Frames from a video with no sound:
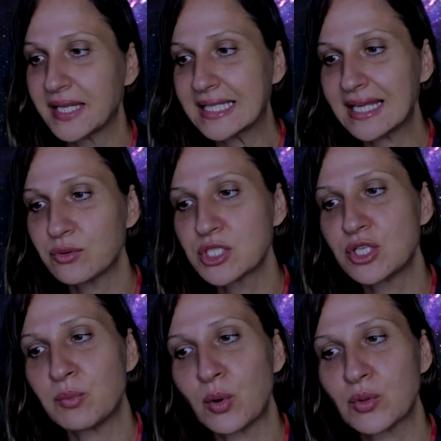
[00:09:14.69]
that was
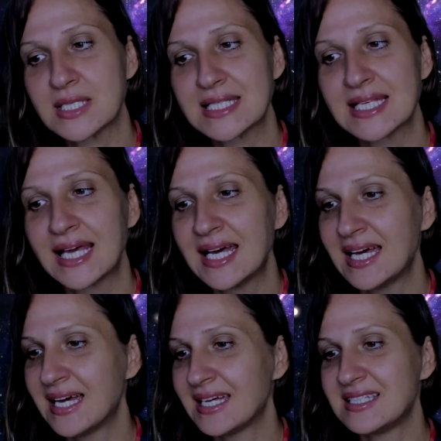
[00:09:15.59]
the most
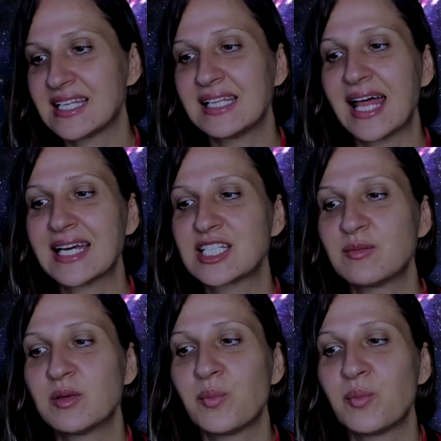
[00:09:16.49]
delectable